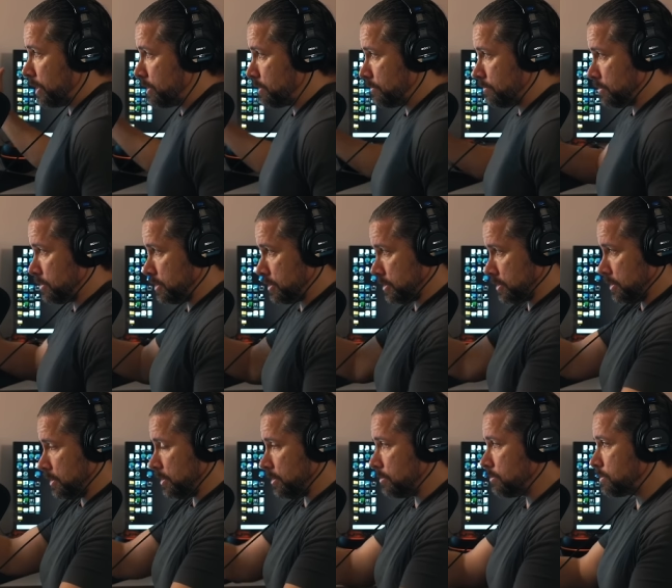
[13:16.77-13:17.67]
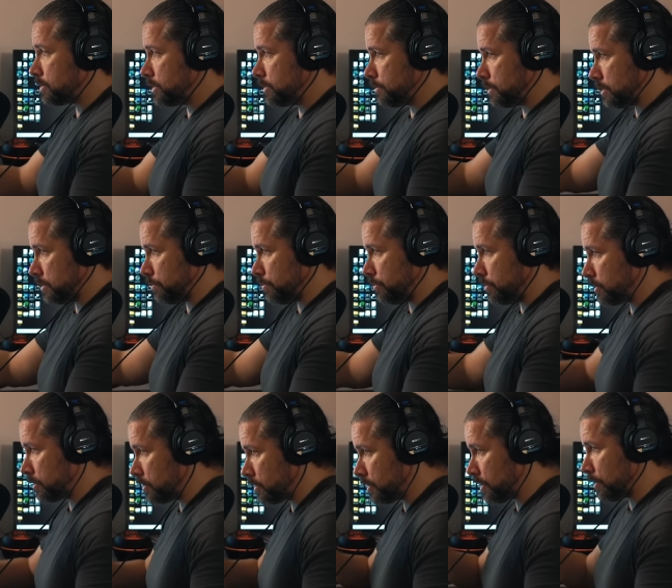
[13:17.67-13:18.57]
She was just, you know, she she put
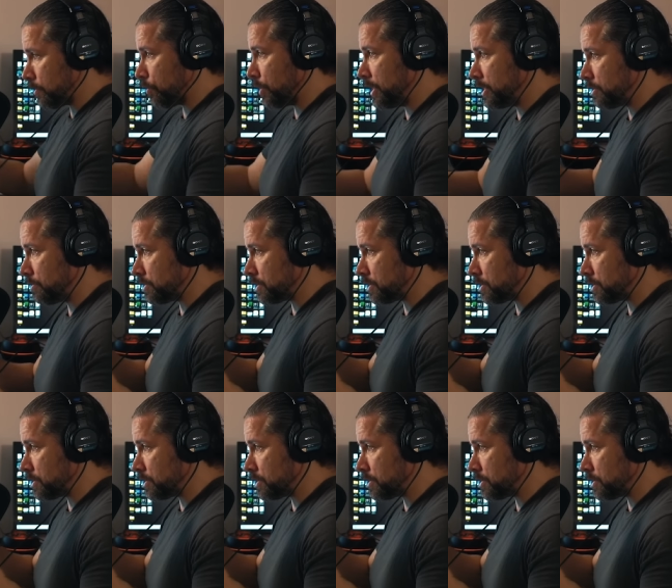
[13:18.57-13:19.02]
on a lot of weight. She was